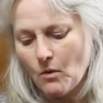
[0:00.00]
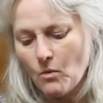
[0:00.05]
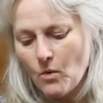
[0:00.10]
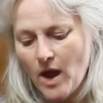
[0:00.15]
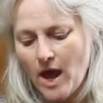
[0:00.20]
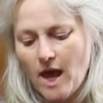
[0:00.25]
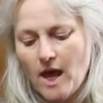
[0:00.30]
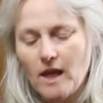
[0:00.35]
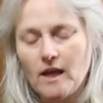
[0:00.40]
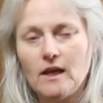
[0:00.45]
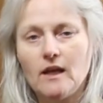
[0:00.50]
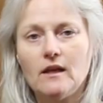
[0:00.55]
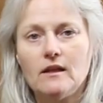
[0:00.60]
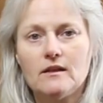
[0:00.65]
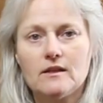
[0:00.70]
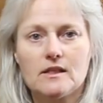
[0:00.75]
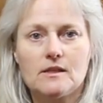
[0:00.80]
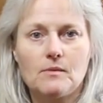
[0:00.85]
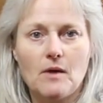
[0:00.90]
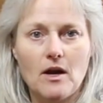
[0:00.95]
when
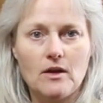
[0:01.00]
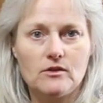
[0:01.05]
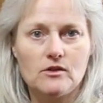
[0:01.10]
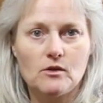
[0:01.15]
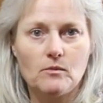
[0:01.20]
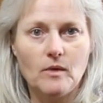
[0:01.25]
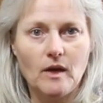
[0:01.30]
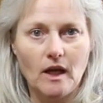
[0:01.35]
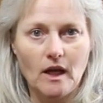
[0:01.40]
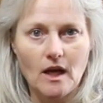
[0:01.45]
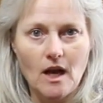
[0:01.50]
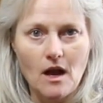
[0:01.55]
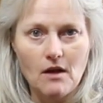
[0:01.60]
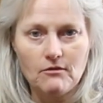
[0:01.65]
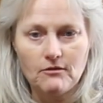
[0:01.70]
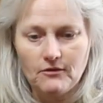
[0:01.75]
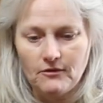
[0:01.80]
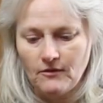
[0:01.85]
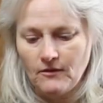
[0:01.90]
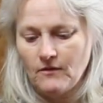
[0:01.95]
the sprouts are big
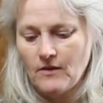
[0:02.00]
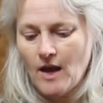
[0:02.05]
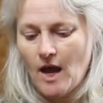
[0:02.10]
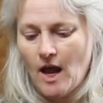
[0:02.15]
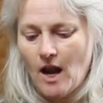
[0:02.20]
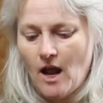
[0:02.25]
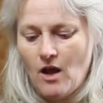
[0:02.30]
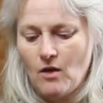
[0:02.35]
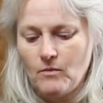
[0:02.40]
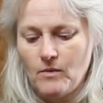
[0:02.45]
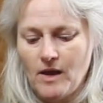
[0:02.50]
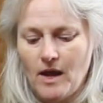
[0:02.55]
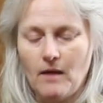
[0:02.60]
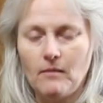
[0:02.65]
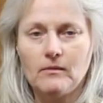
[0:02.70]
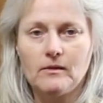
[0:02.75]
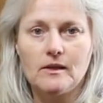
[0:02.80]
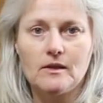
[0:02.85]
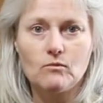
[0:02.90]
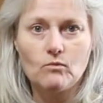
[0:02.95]
enough that I'll be
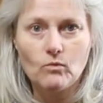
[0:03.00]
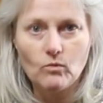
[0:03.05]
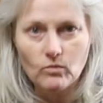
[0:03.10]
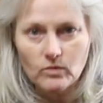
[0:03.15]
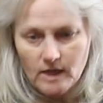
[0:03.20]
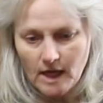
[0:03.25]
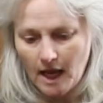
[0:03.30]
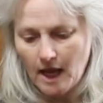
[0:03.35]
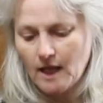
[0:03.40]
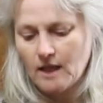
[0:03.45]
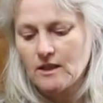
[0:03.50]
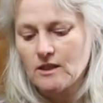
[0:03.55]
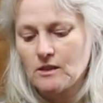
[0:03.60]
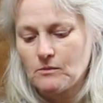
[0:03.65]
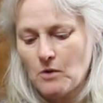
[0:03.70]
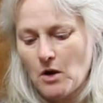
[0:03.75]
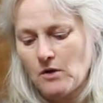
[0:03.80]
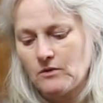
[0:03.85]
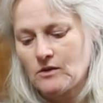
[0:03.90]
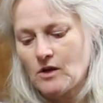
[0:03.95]
able to take the
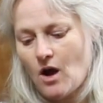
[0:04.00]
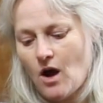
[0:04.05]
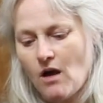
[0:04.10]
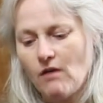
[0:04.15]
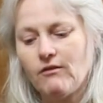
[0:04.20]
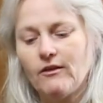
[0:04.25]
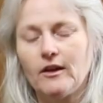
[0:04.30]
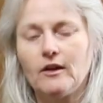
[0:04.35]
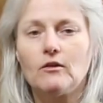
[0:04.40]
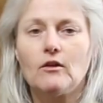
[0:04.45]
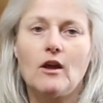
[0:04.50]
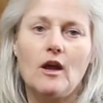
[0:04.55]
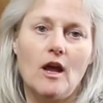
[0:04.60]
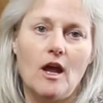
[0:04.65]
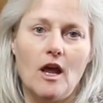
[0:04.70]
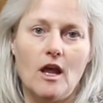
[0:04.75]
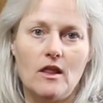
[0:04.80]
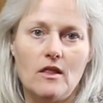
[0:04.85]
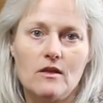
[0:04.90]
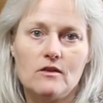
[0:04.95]
sprouts off
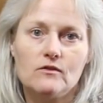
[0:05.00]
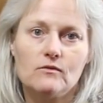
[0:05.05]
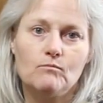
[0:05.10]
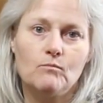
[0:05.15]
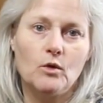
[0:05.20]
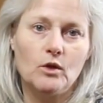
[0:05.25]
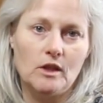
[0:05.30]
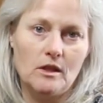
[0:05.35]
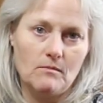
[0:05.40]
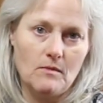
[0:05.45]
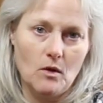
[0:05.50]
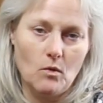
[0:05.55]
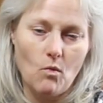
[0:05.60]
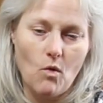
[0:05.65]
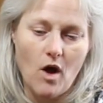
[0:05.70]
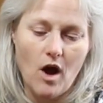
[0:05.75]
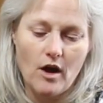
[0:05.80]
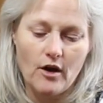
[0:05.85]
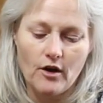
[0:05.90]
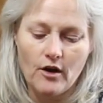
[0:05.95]
and put them in
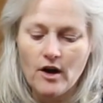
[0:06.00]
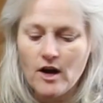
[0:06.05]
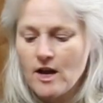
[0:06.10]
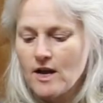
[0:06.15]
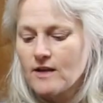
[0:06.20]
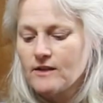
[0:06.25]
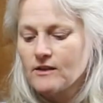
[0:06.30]
water.